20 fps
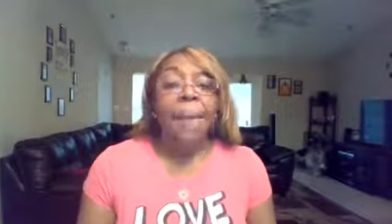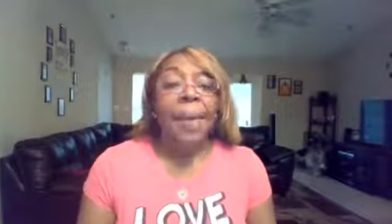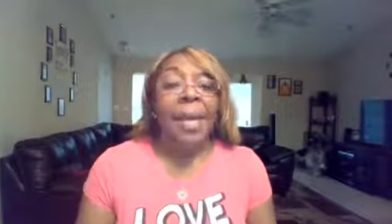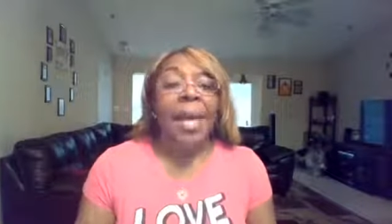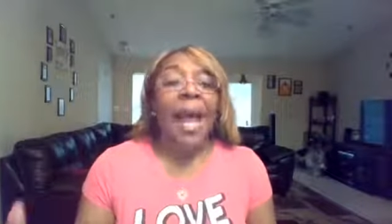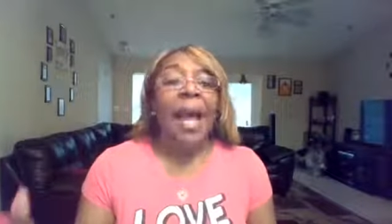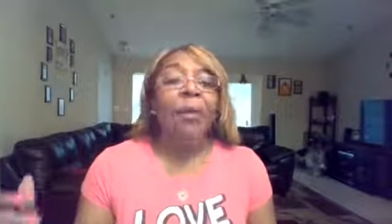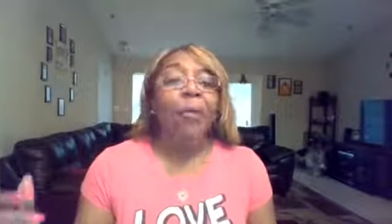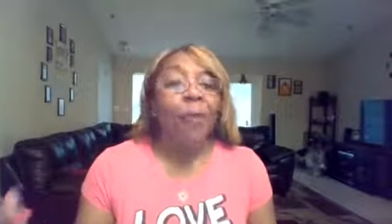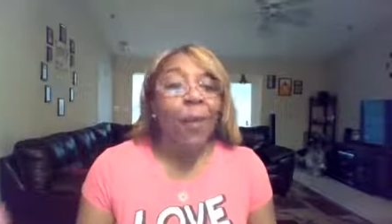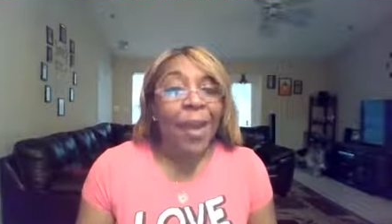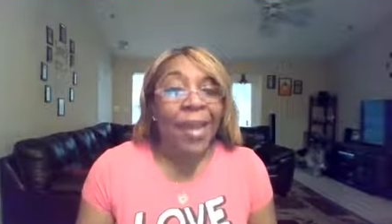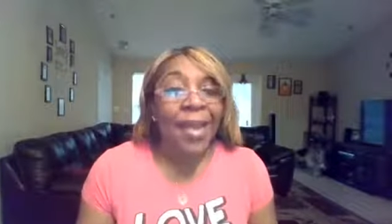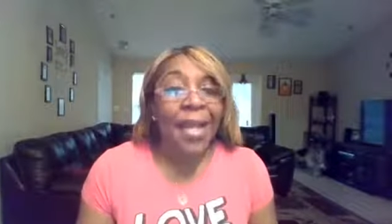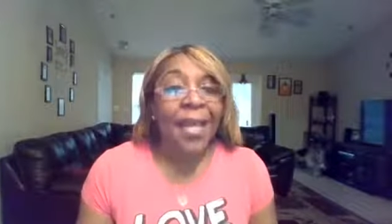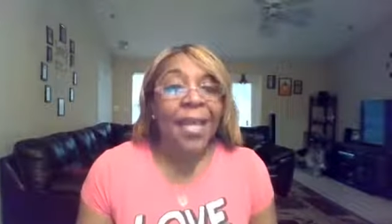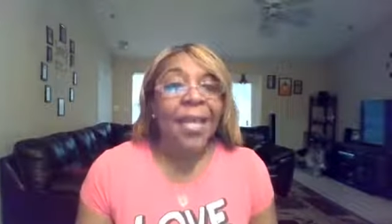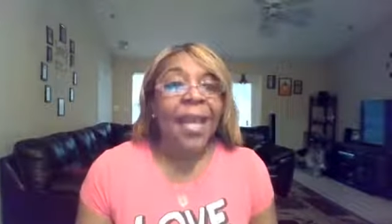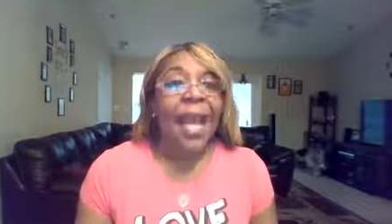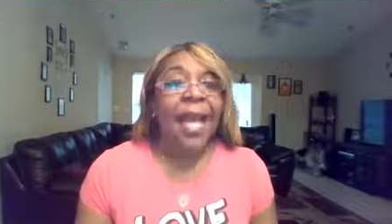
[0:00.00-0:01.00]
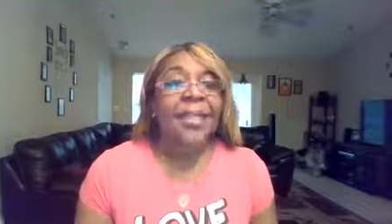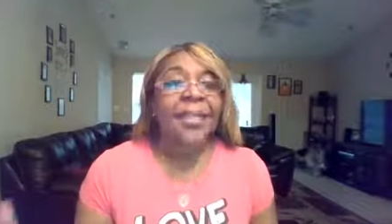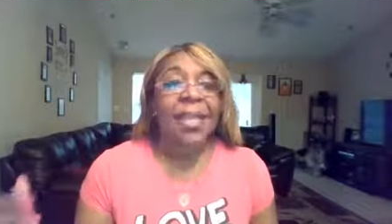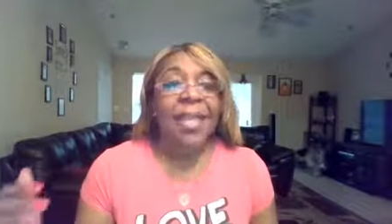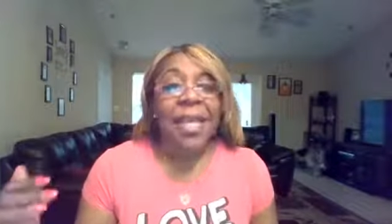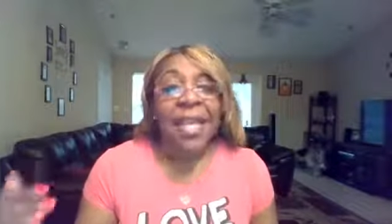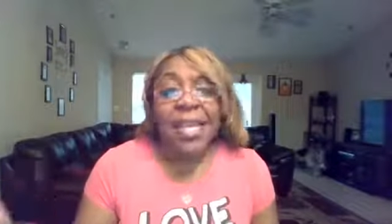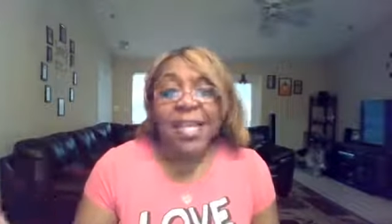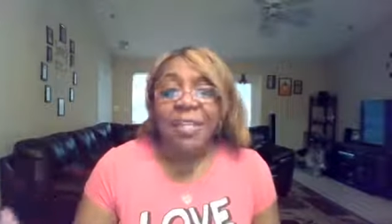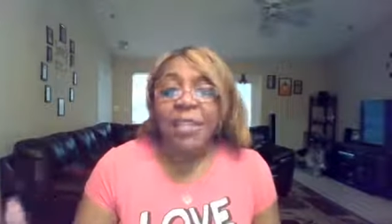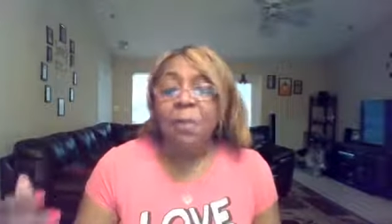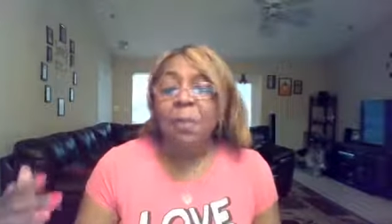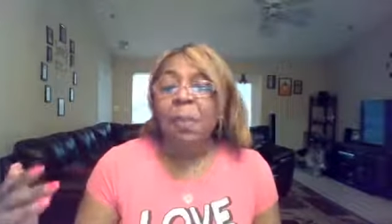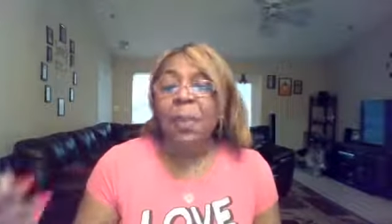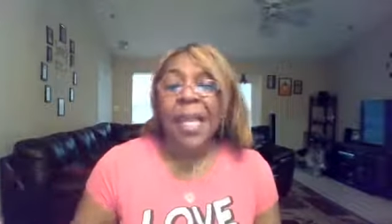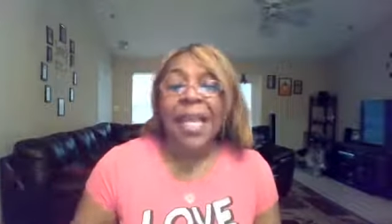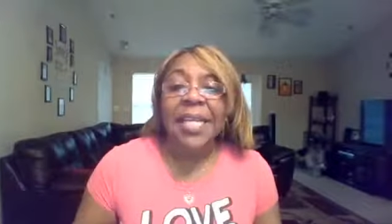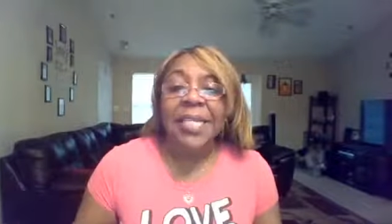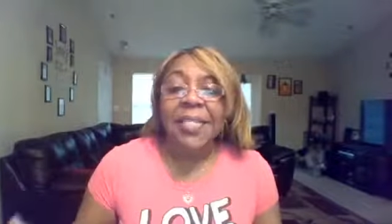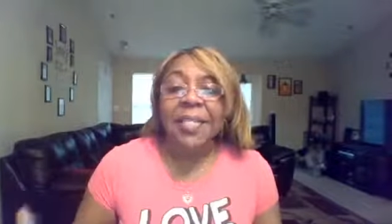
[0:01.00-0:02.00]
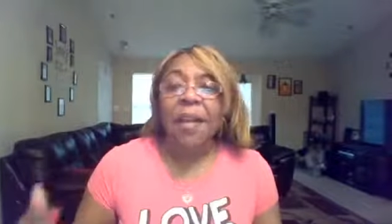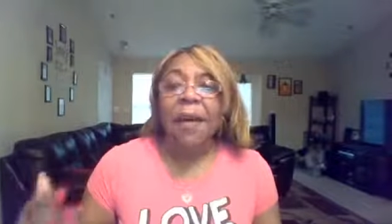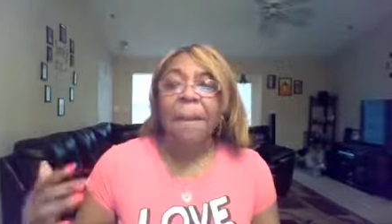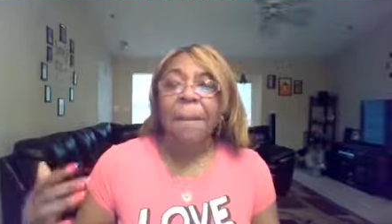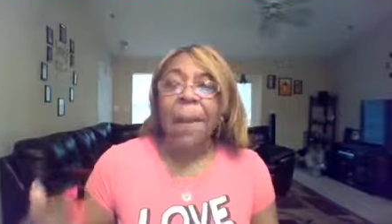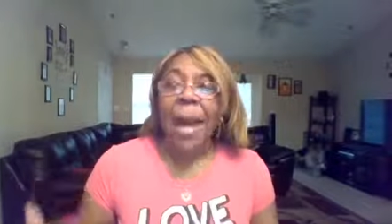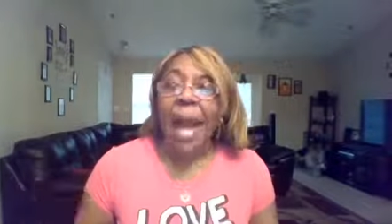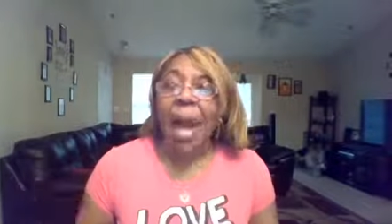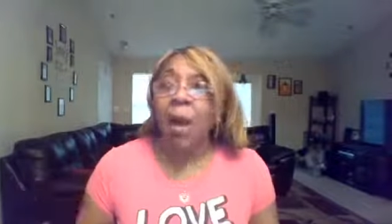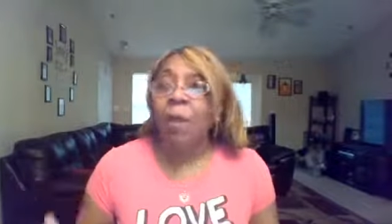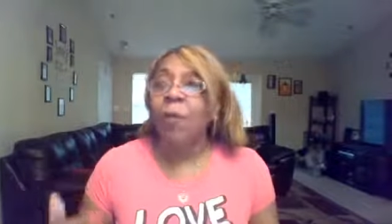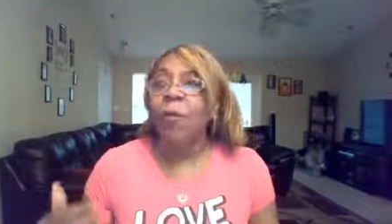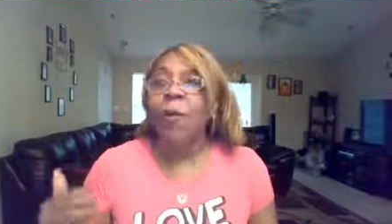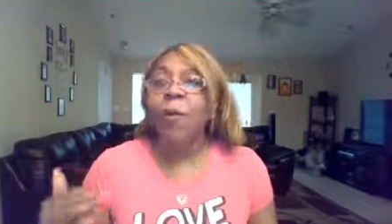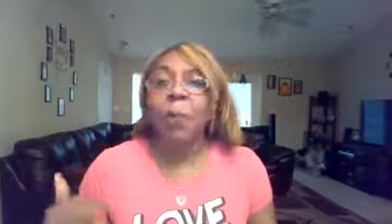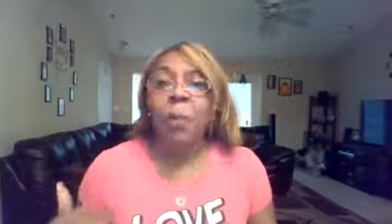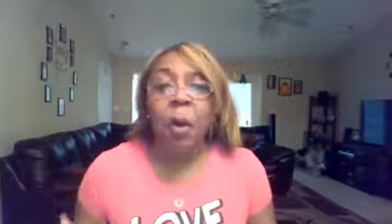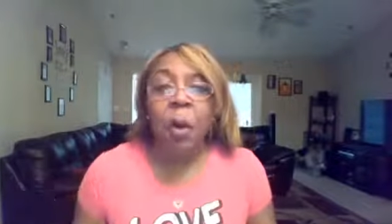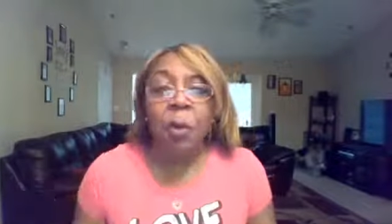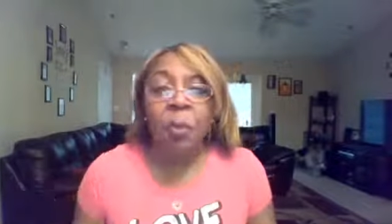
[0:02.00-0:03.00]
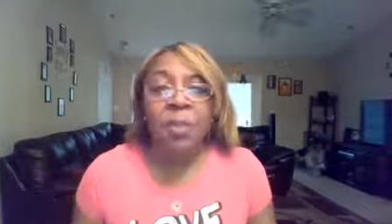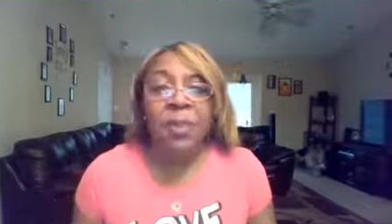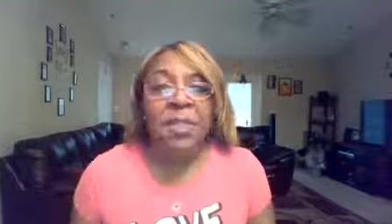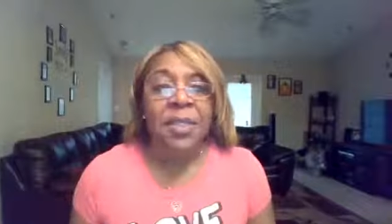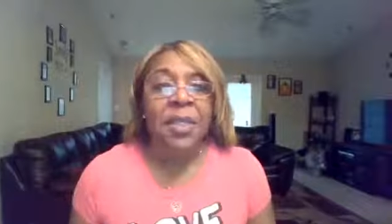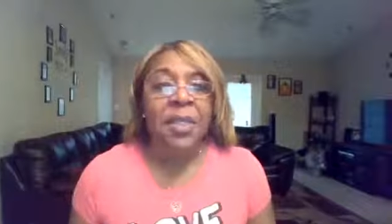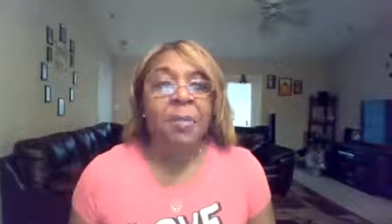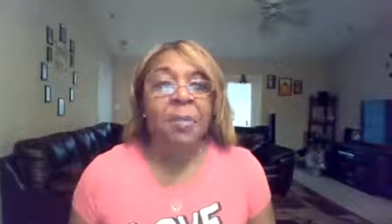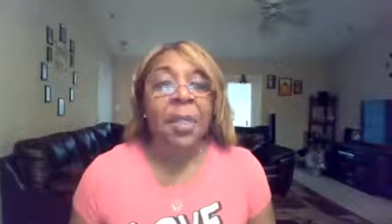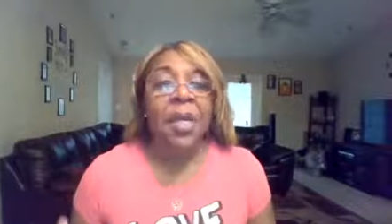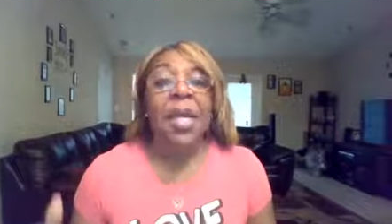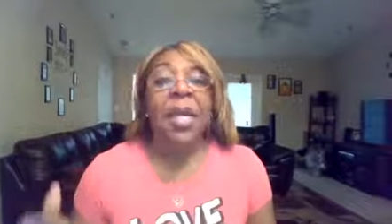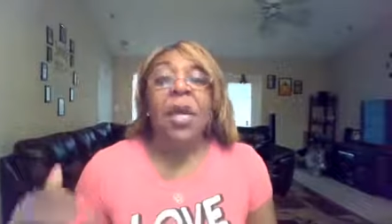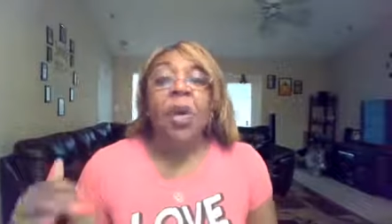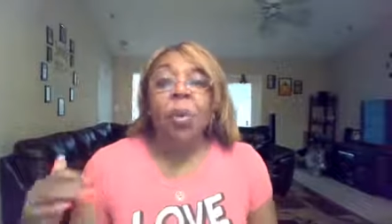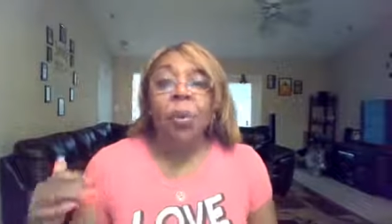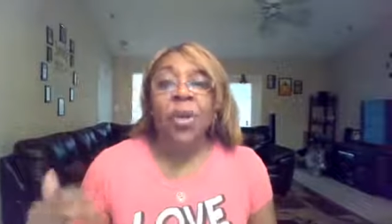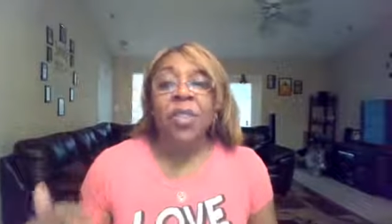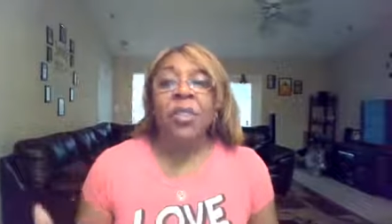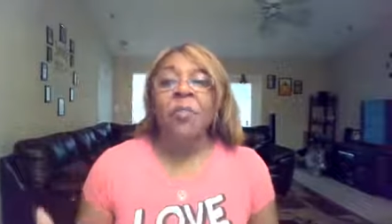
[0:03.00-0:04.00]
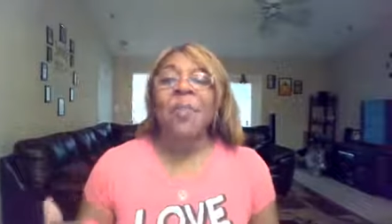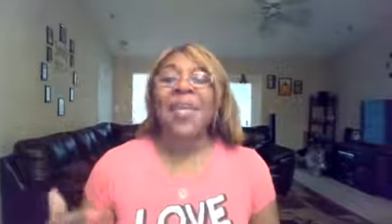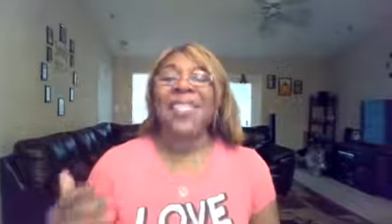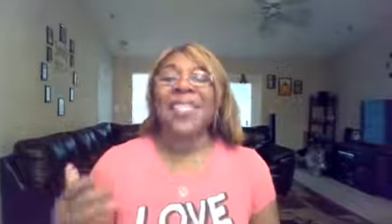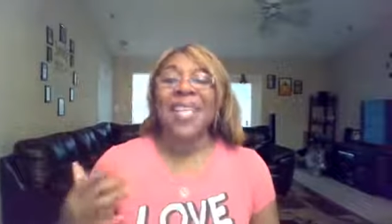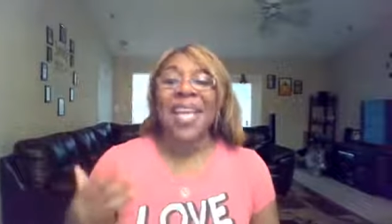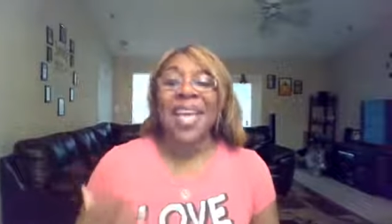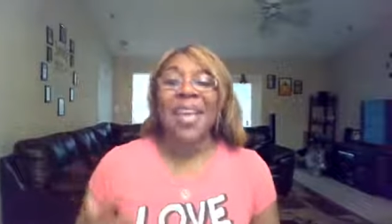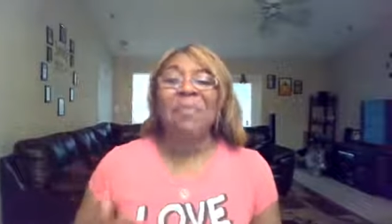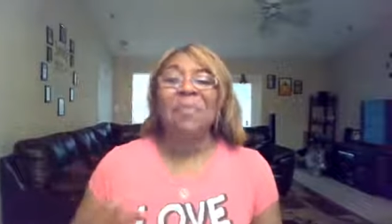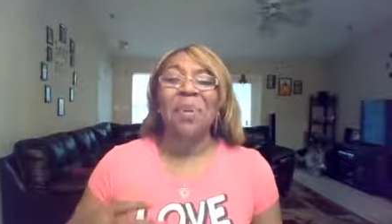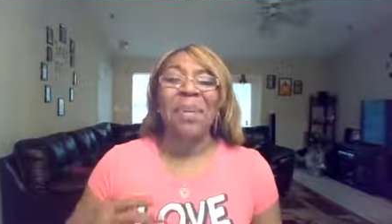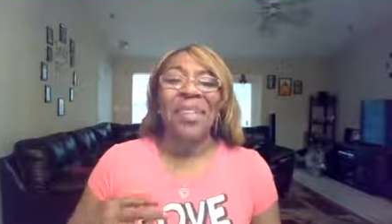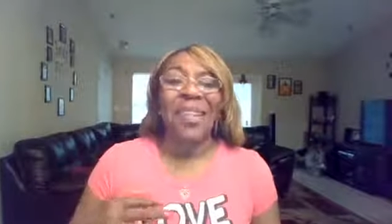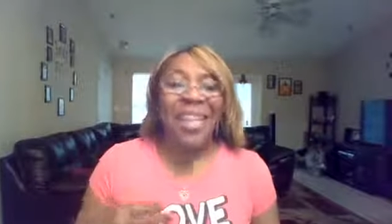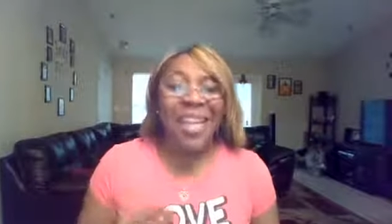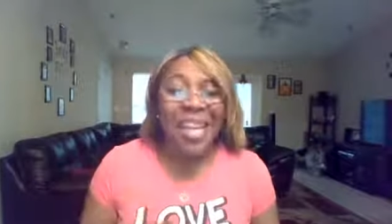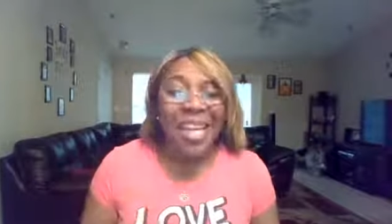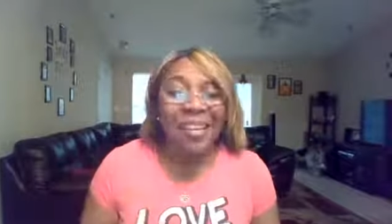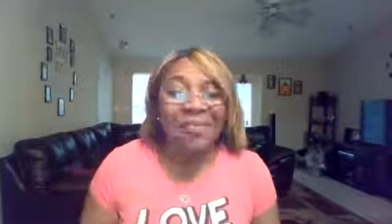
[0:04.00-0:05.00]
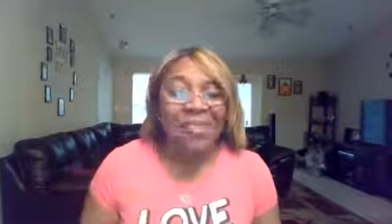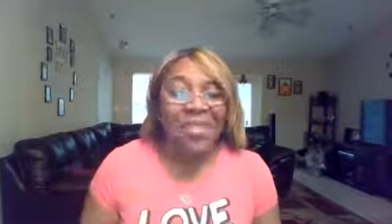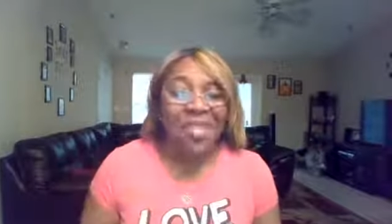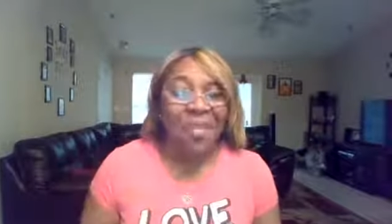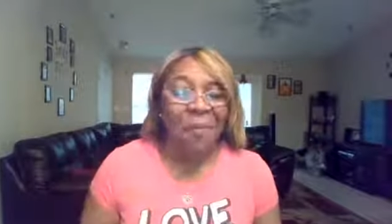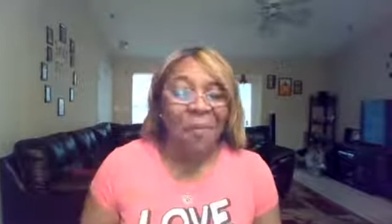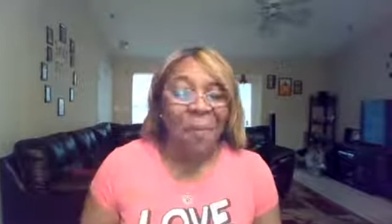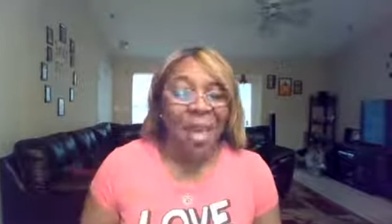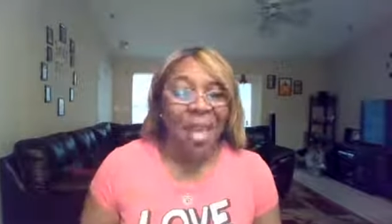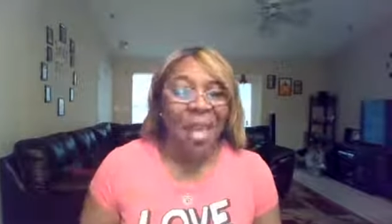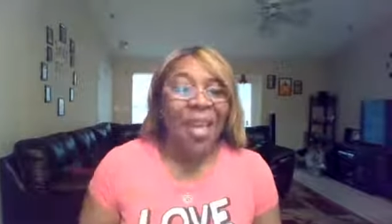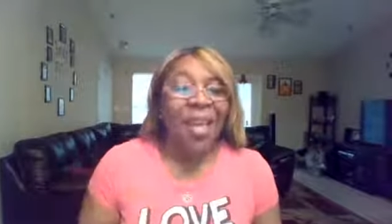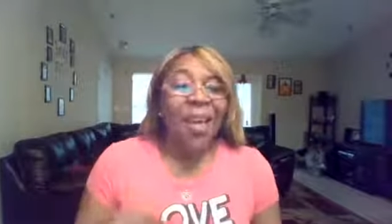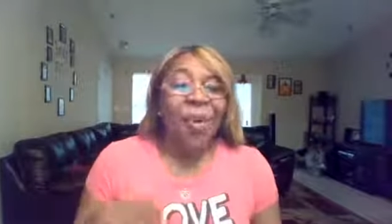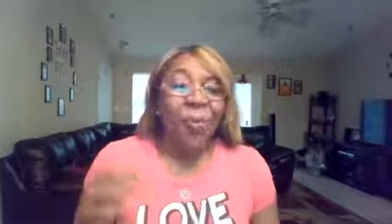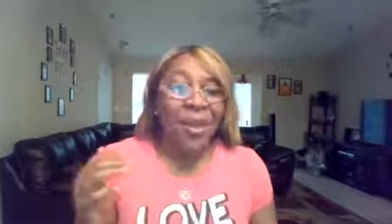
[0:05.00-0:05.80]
but I recognize that He has placed a powerful purpose in me, which means He believes in me